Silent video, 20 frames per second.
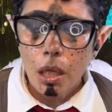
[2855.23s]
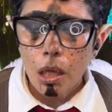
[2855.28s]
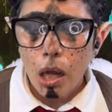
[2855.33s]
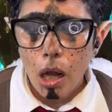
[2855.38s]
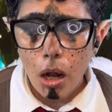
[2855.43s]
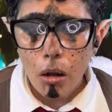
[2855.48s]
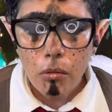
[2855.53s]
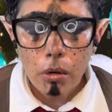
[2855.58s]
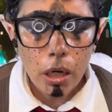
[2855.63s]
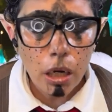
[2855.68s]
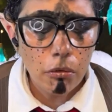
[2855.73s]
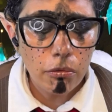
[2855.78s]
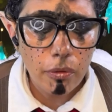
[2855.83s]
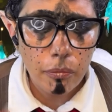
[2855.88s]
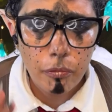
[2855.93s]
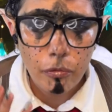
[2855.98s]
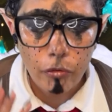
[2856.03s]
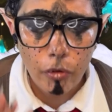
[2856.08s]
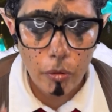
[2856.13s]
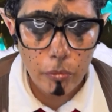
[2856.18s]
whatever
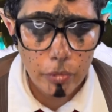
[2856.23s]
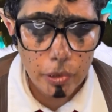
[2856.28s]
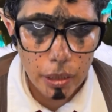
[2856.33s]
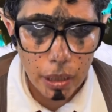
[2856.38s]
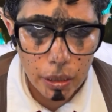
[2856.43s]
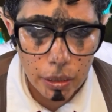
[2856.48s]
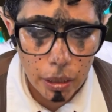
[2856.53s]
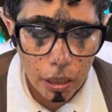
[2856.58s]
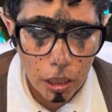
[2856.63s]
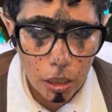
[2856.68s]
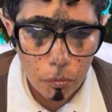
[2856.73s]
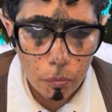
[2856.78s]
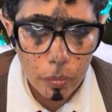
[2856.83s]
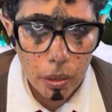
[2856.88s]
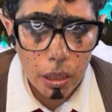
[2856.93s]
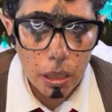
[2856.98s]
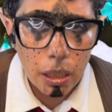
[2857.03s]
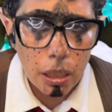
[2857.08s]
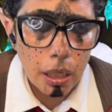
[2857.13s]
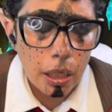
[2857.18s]
performance they did at the
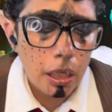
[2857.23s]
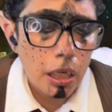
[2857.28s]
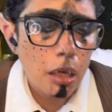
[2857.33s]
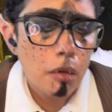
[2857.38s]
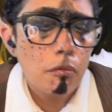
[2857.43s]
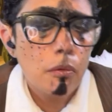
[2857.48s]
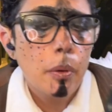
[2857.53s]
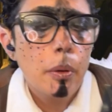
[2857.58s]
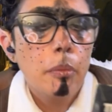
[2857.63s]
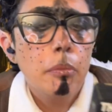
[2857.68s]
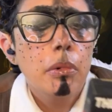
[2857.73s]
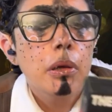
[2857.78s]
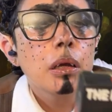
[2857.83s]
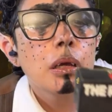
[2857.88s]
Beacon. I can't remember.